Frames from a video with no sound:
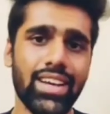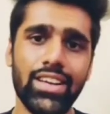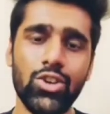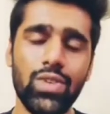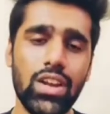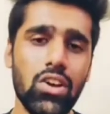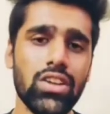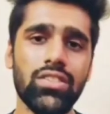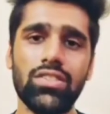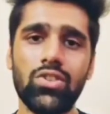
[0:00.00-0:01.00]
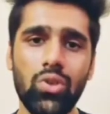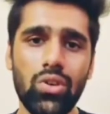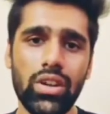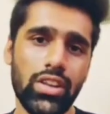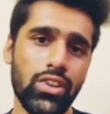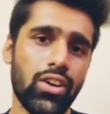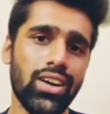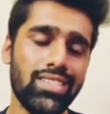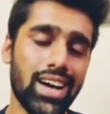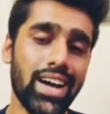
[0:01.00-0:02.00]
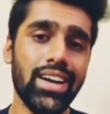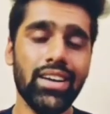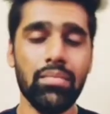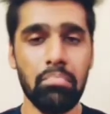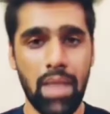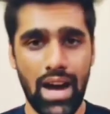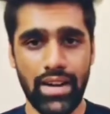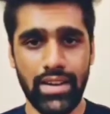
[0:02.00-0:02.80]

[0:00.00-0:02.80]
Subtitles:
you will not score your desired band.